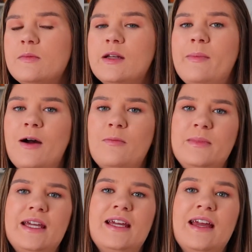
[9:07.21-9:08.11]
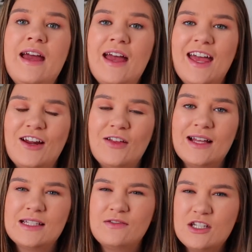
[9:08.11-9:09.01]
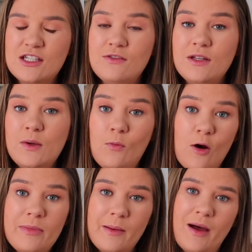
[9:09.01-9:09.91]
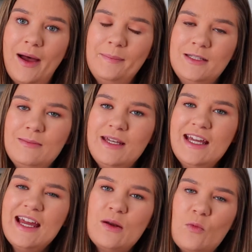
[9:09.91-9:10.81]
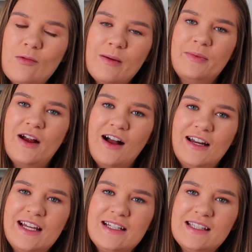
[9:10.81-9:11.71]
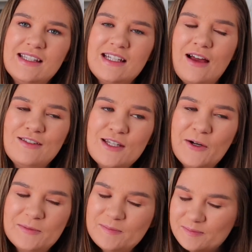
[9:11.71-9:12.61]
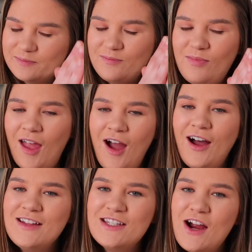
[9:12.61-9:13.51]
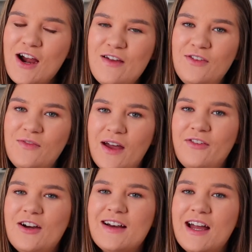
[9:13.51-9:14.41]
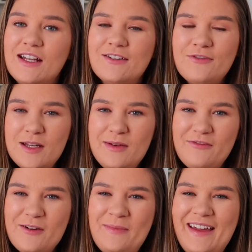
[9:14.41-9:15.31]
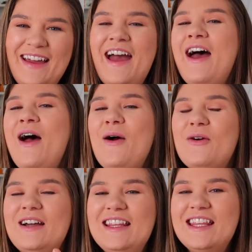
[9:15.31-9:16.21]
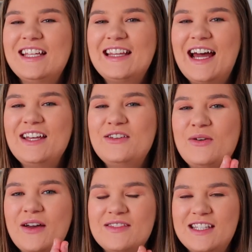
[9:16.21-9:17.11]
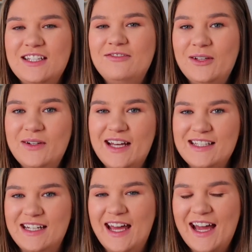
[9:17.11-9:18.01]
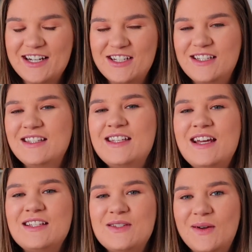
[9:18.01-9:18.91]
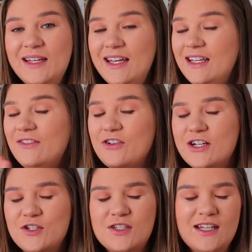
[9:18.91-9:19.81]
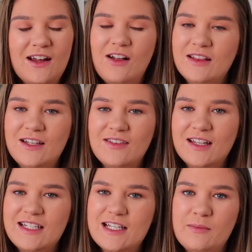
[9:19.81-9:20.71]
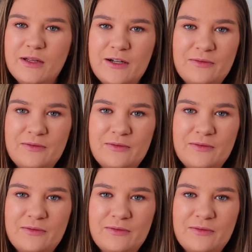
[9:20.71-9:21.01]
bit about me, and all that stuff, just to really warm them up to me and warm up your audience and stuff. So odds are, if you've ever gotten a freebie from me or anything like that, you have seen Flowdesk in action. So again, if you're interested, I'll leave the link down below.